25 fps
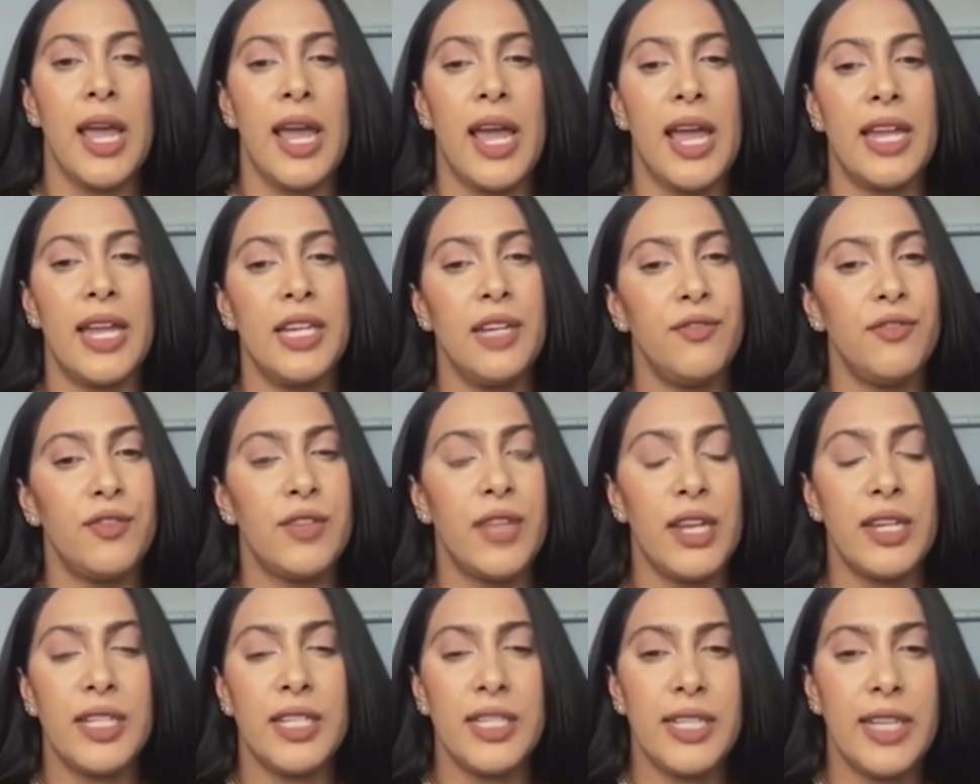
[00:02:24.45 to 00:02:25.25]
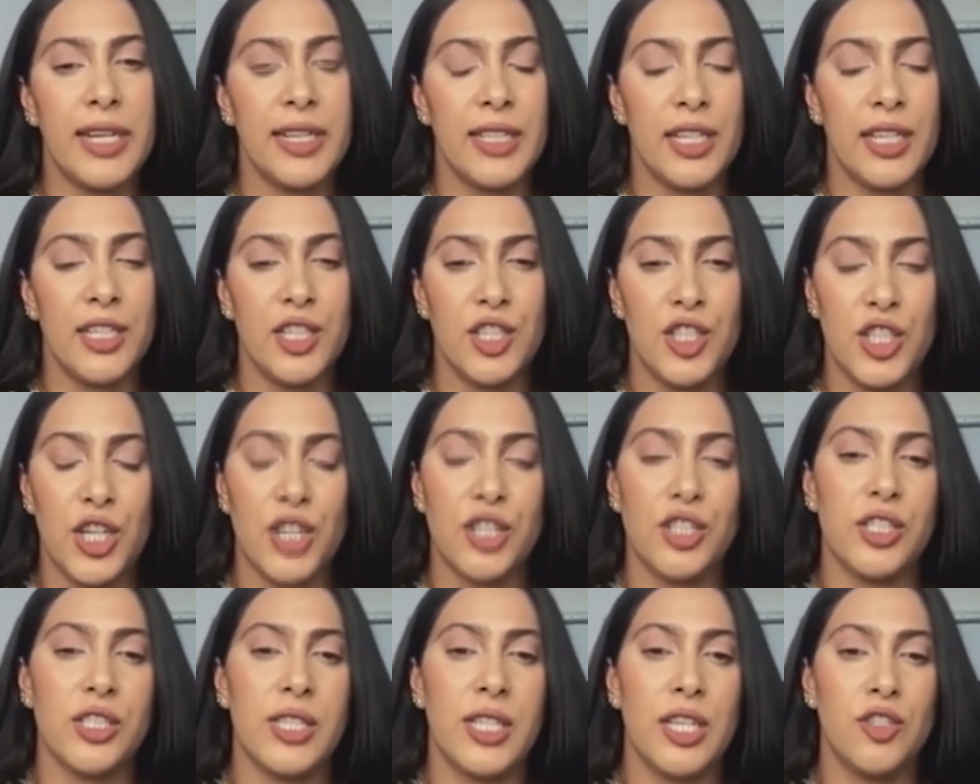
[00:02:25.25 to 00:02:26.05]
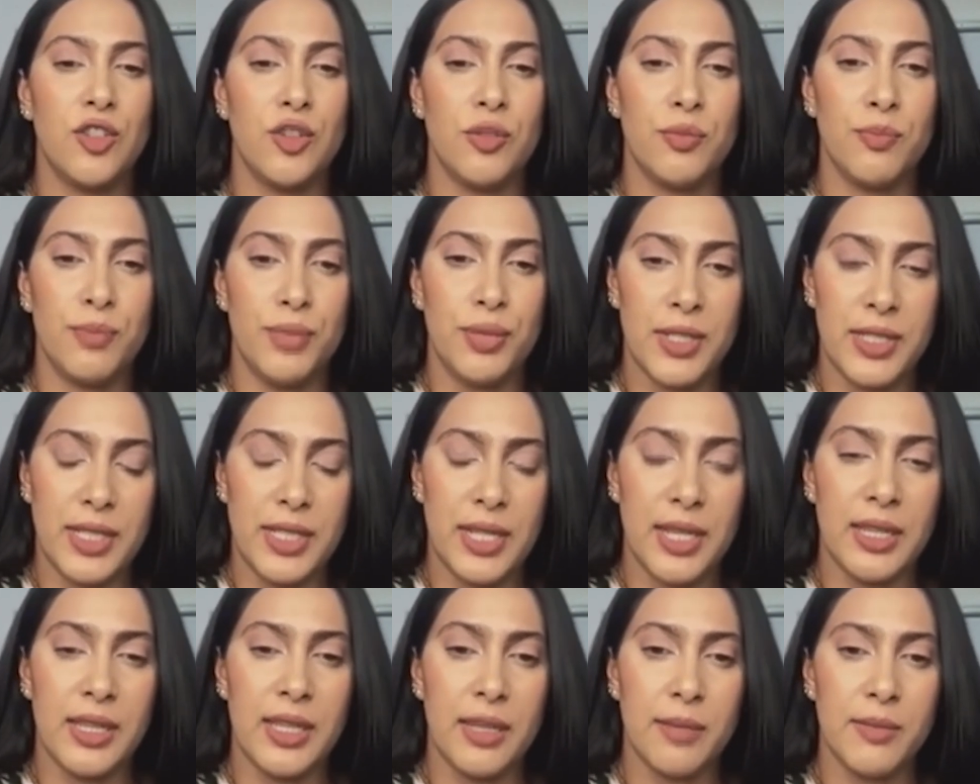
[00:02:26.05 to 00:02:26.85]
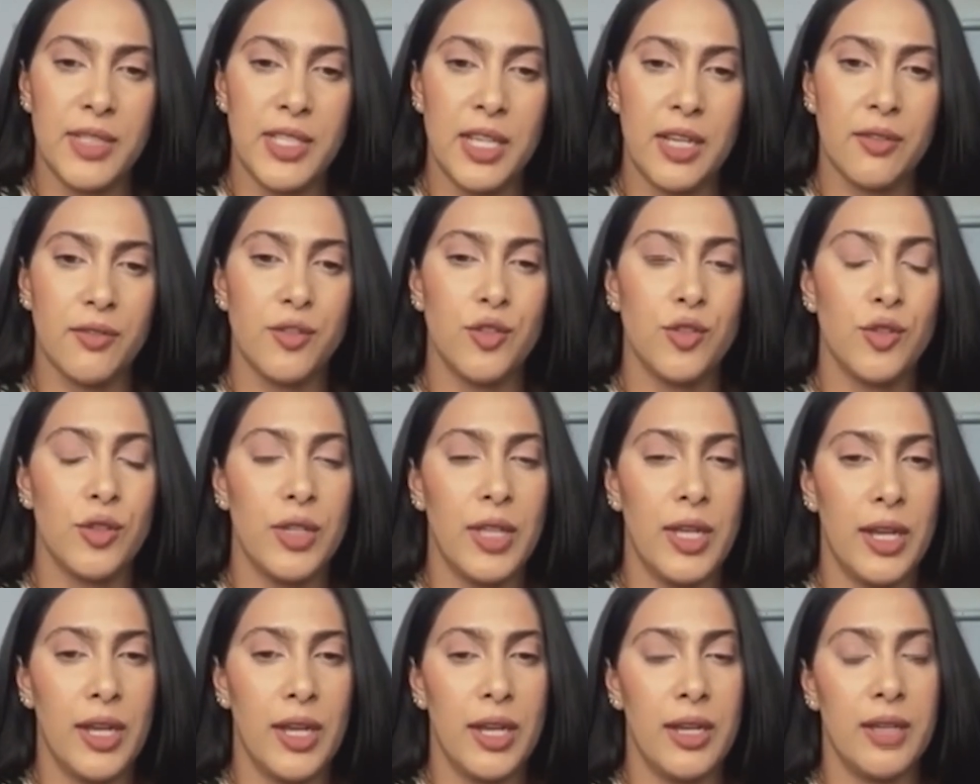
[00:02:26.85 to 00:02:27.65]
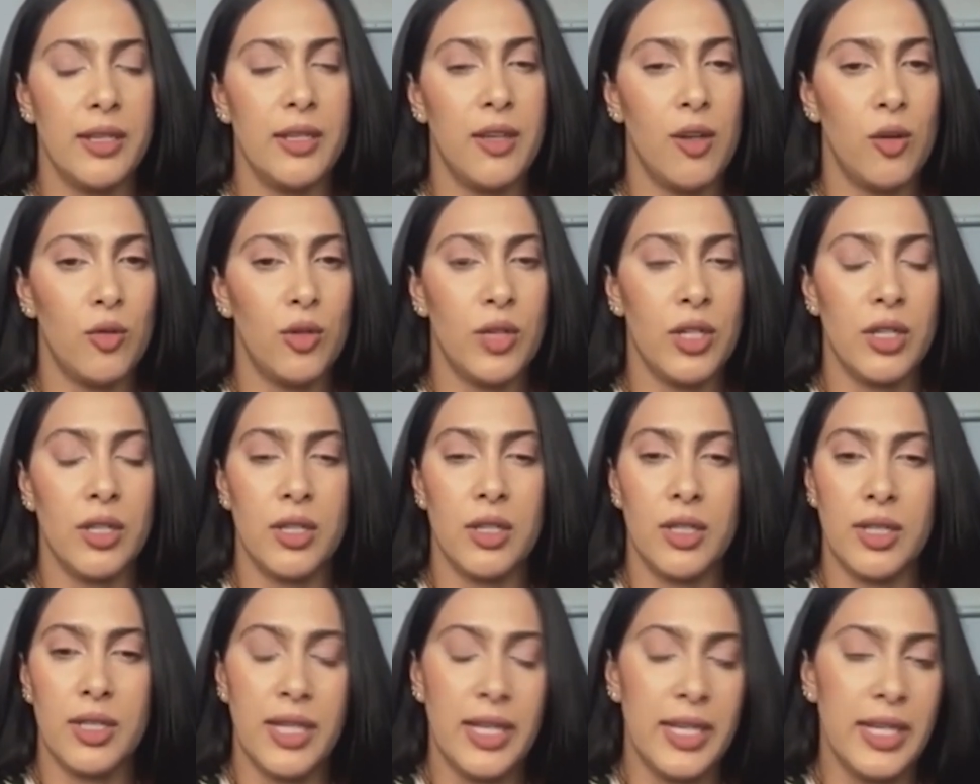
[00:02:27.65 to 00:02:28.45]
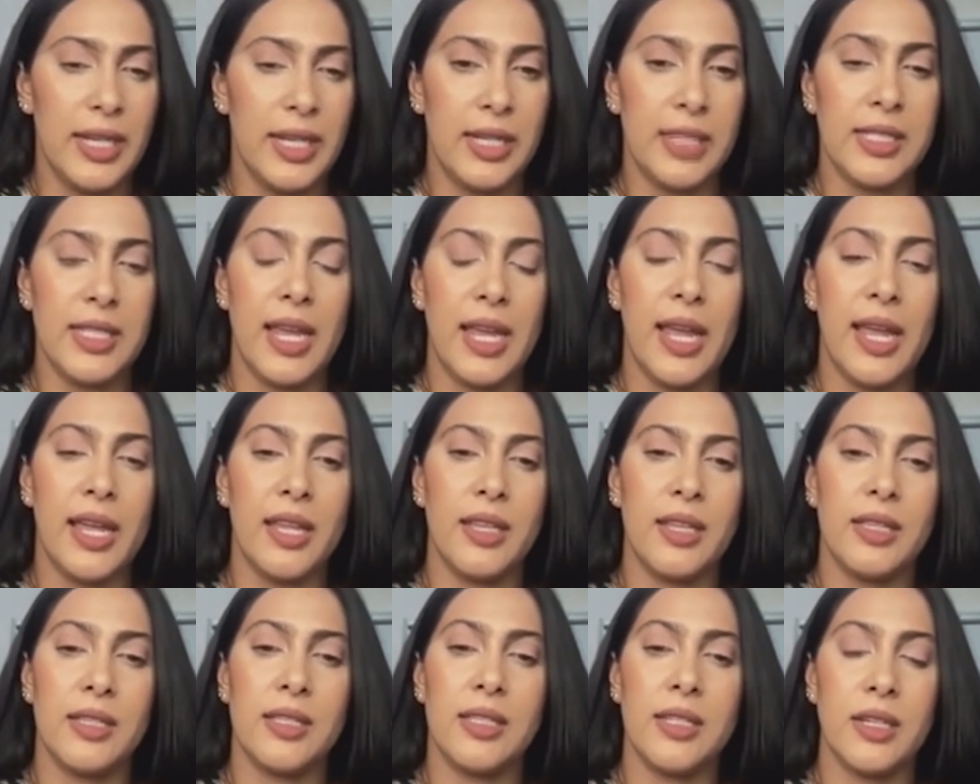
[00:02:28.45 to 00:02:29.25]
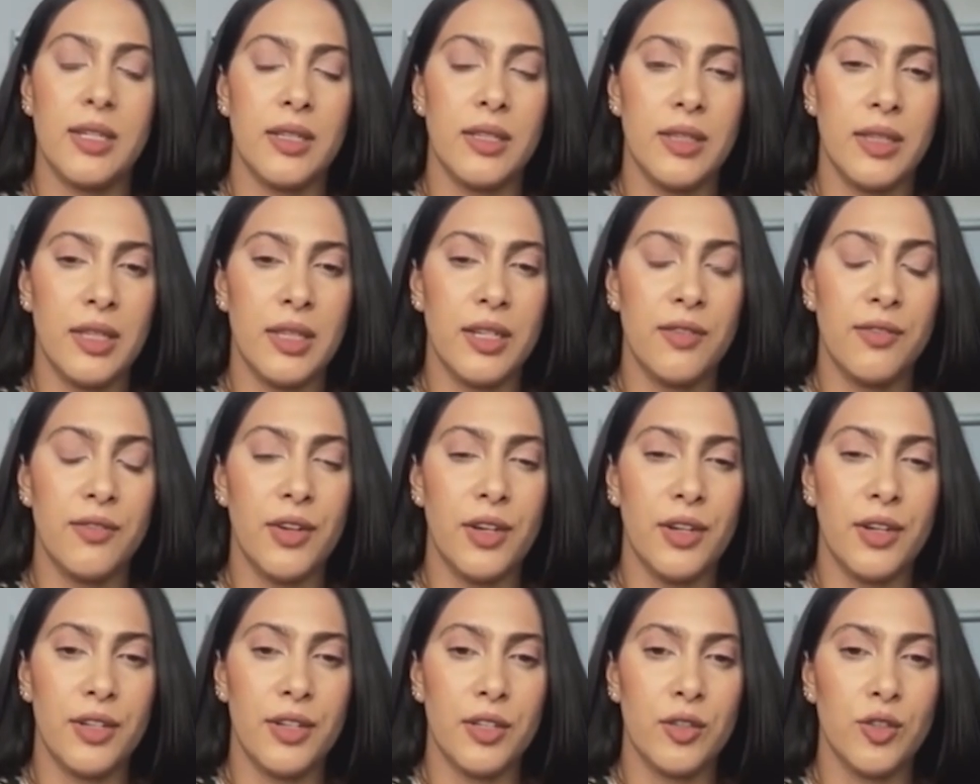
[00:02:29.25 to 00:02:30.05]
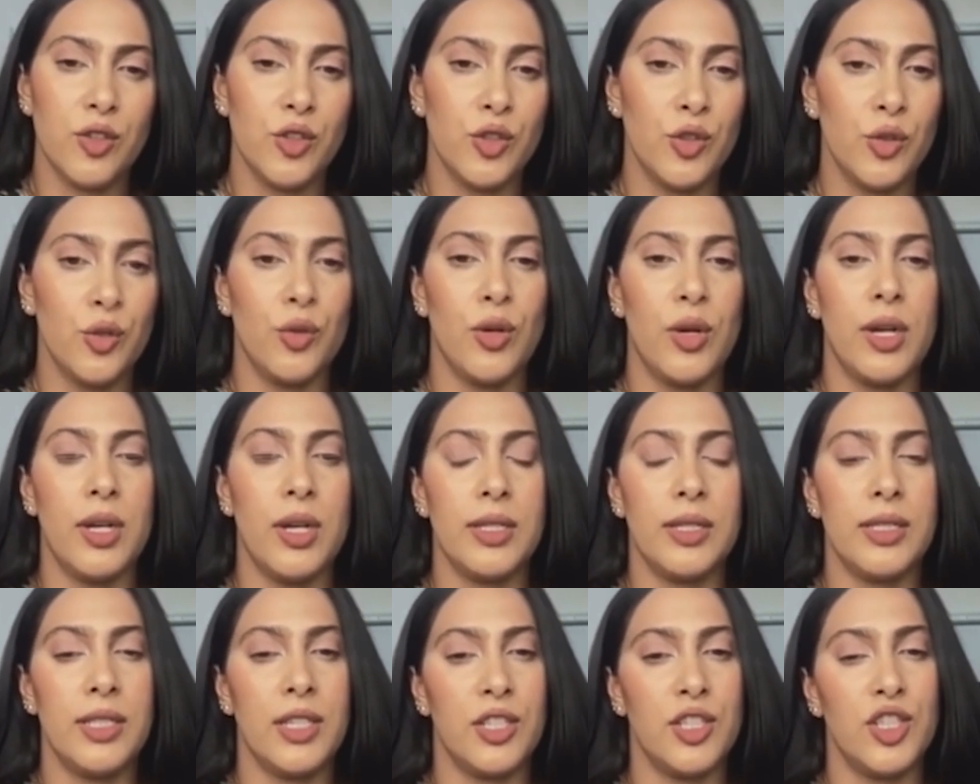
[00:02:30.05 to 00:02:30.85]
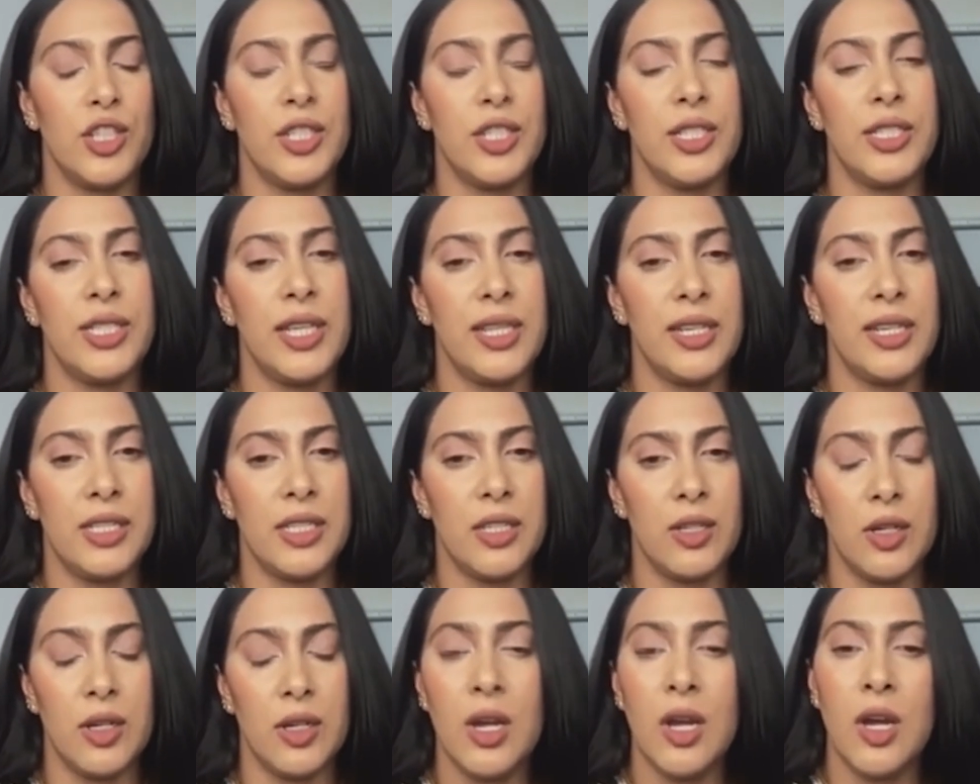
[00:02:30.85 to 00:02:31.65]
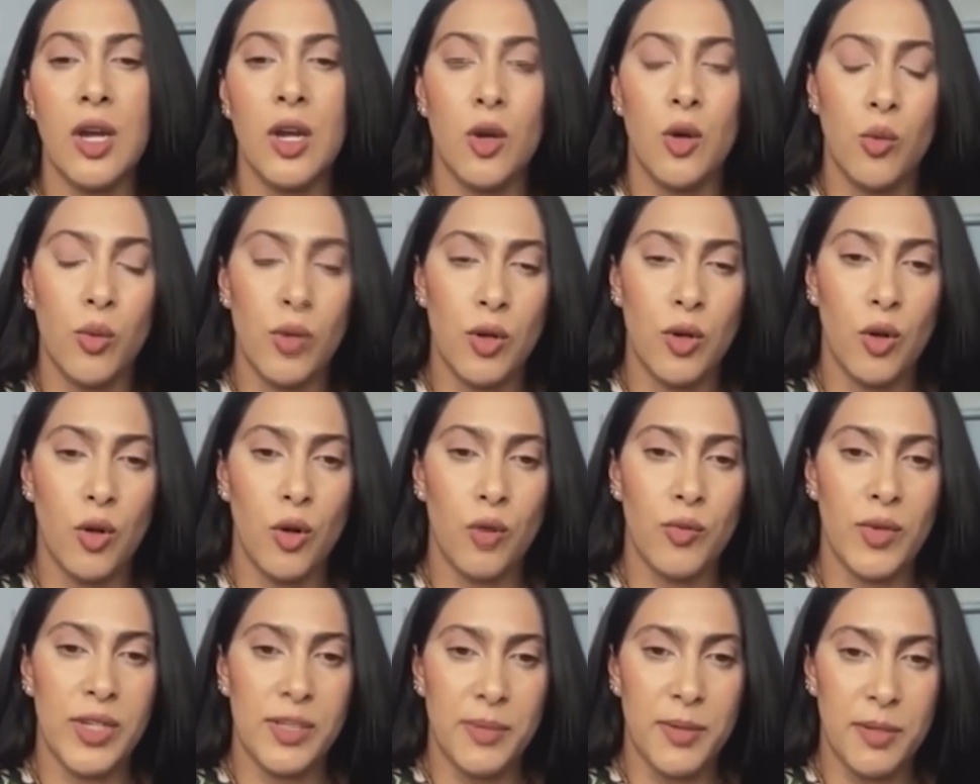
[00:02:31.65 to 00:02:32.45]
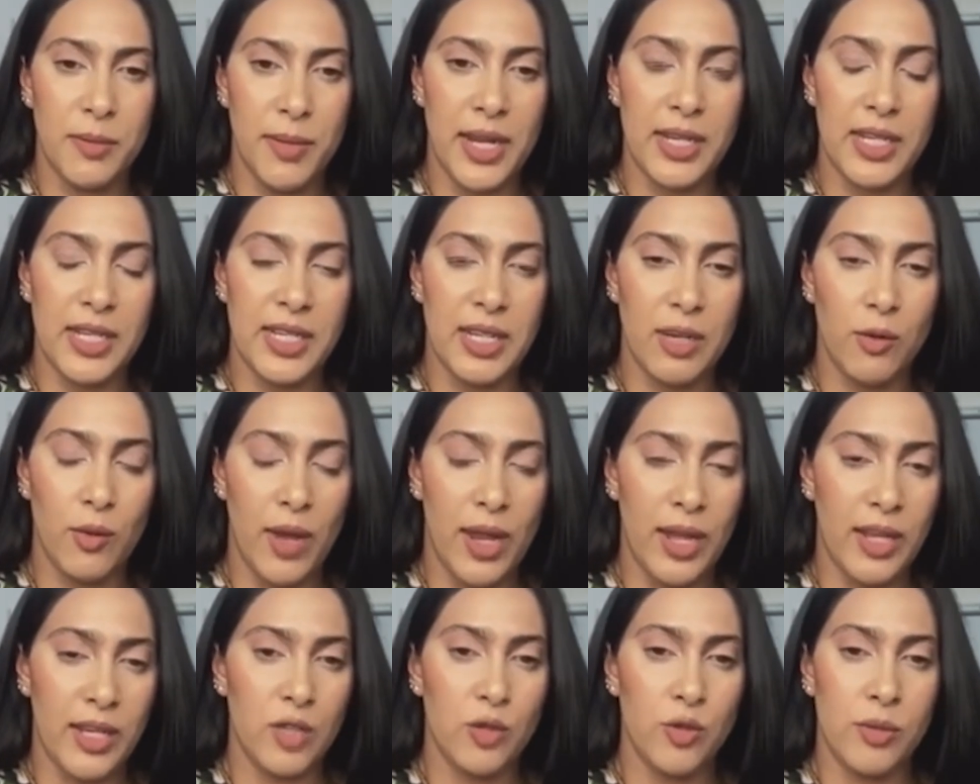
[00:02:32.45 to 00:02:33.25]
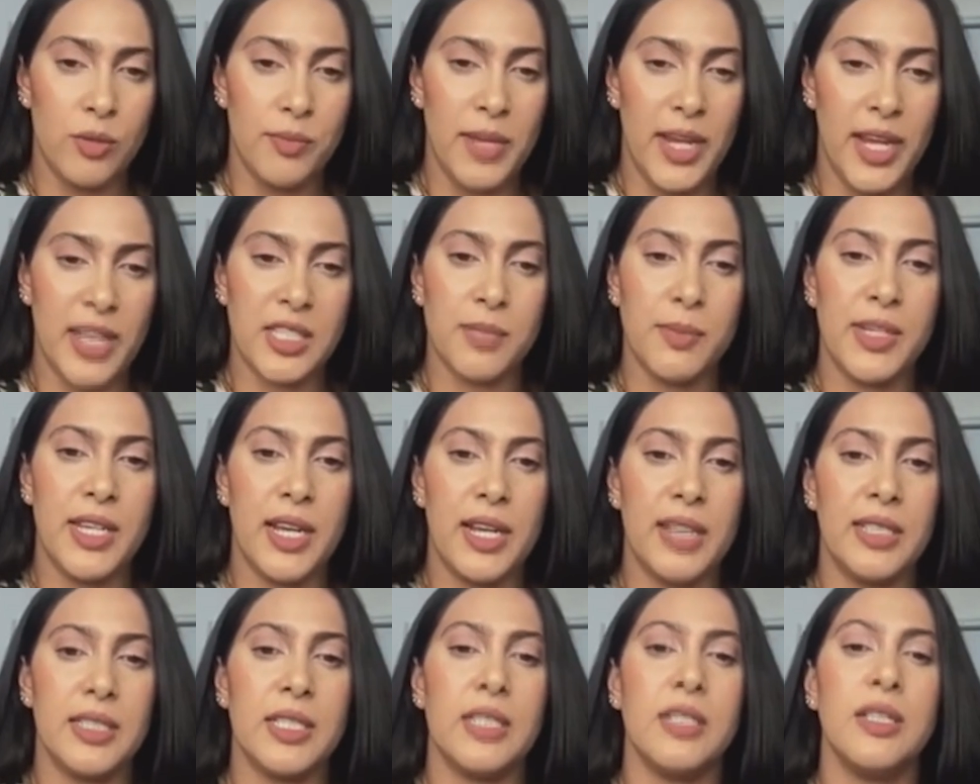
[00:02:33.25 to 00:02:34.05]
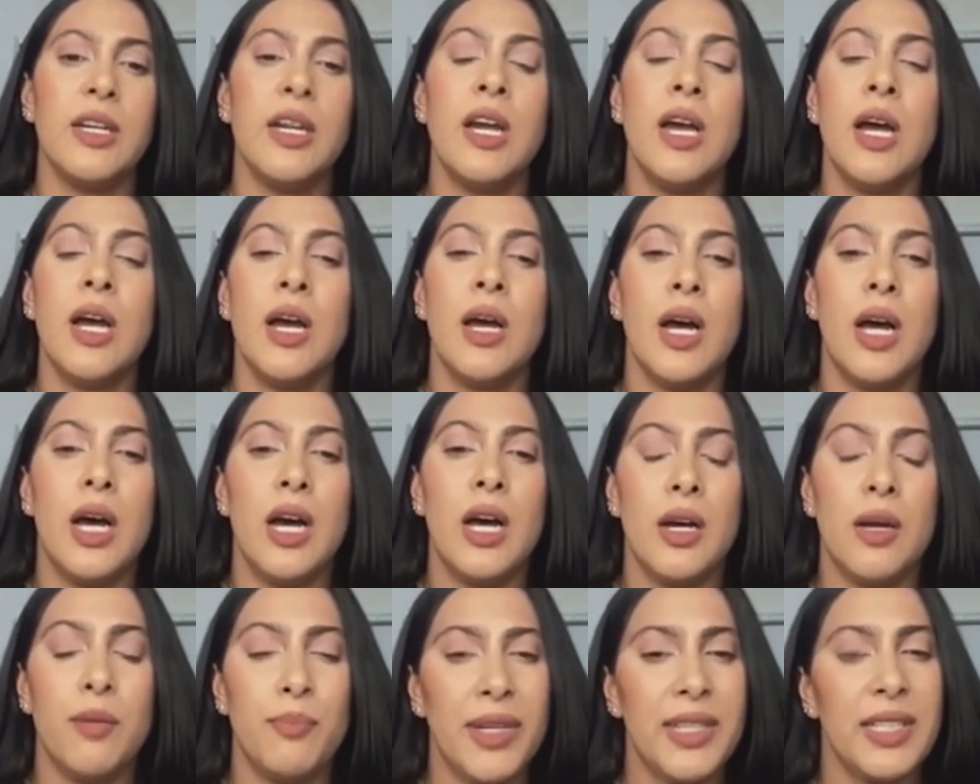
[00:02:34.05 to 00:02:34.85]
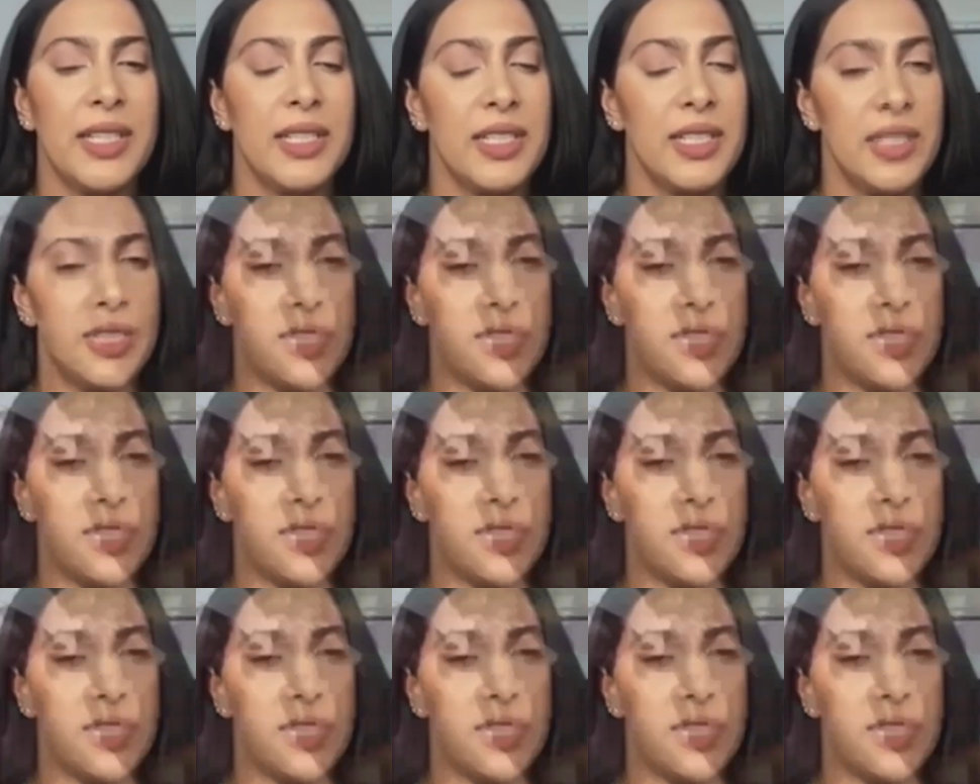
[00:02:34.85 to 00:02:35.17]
And if they detect any changes, they should present themselves to their local clinics, and the referral to a tertiary center will always be made and it will be expedited. But